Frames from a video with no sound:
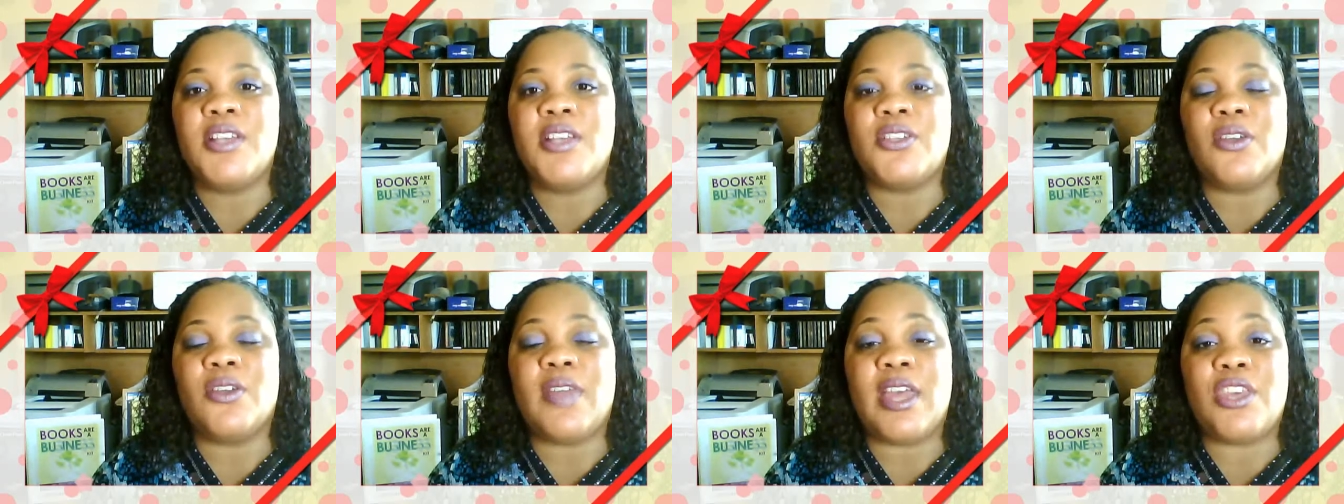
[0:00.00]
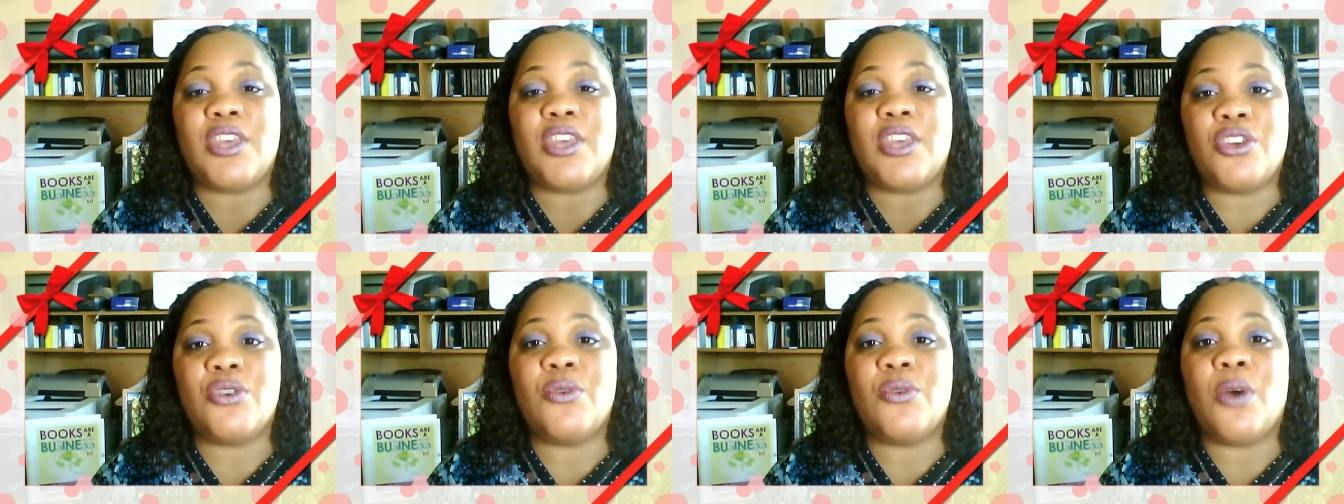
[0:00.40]
so
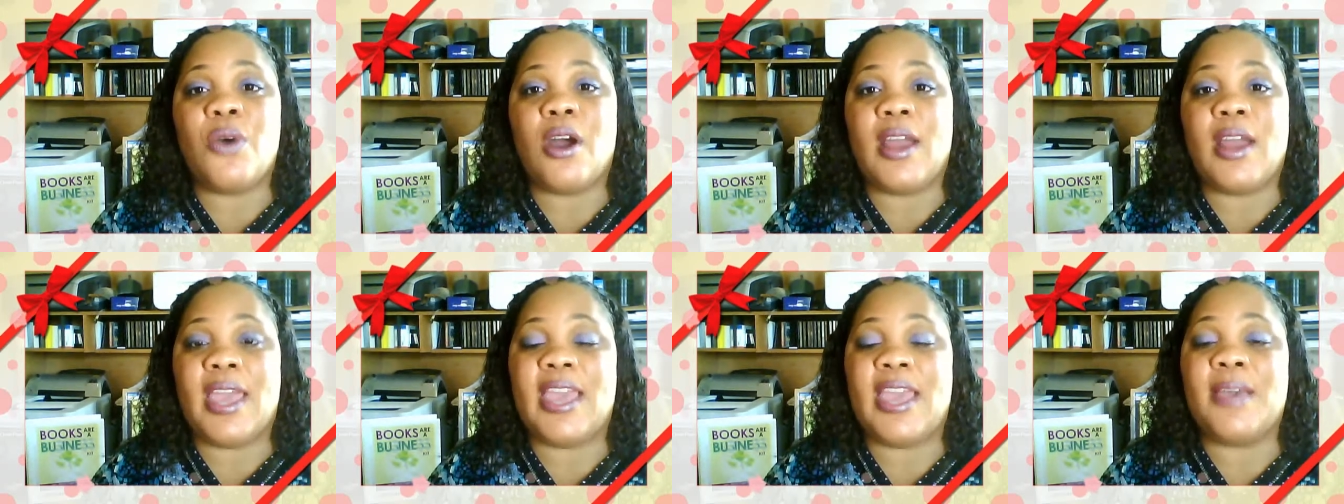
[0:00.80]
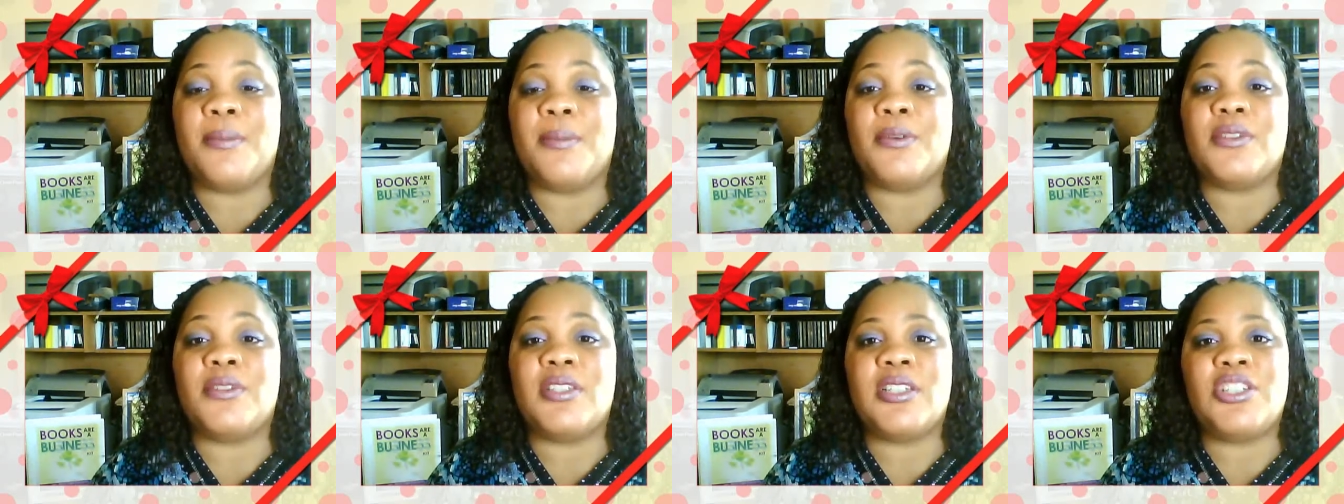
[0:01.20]
that you are
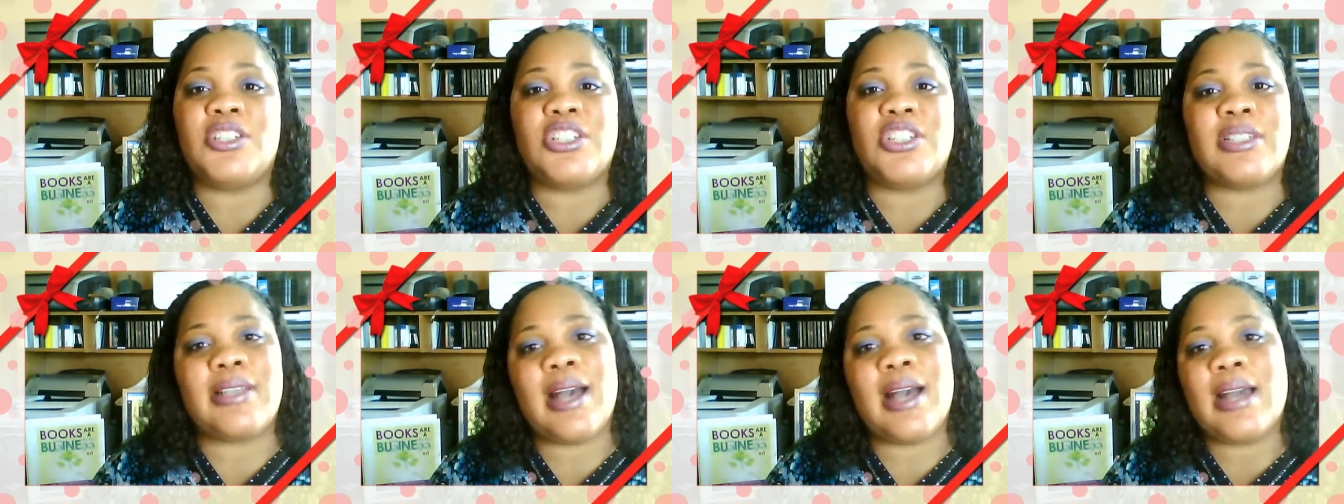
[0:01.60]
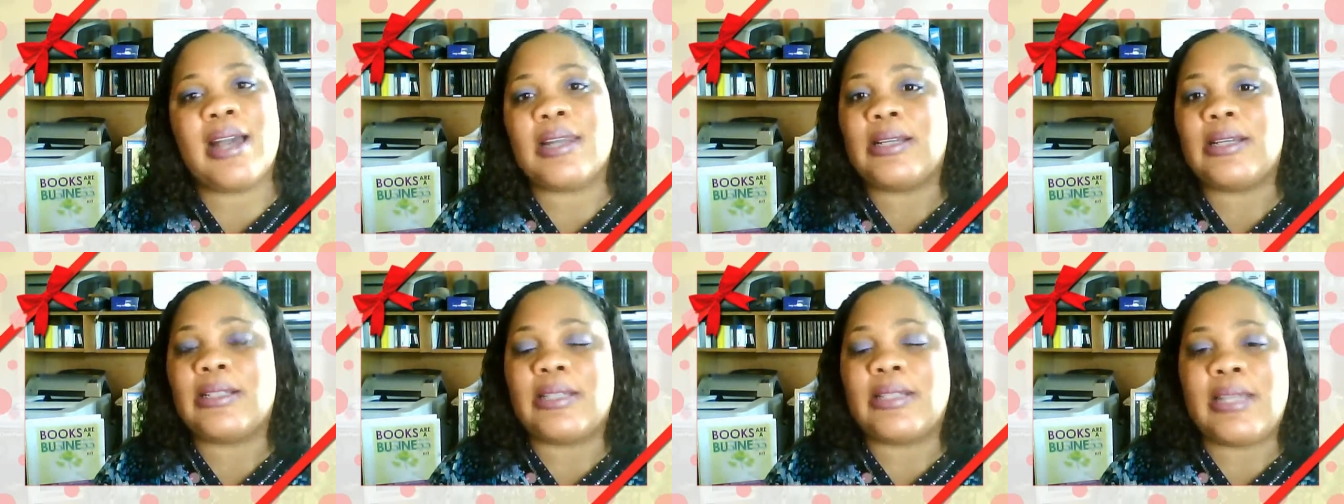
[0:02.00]
able to just
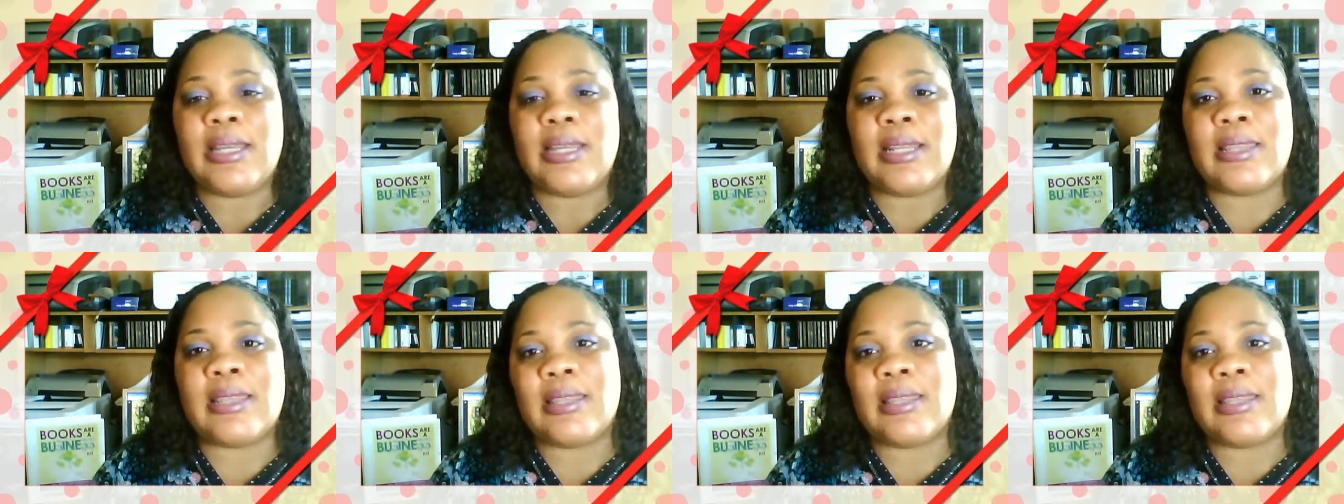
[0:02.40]
kind of glean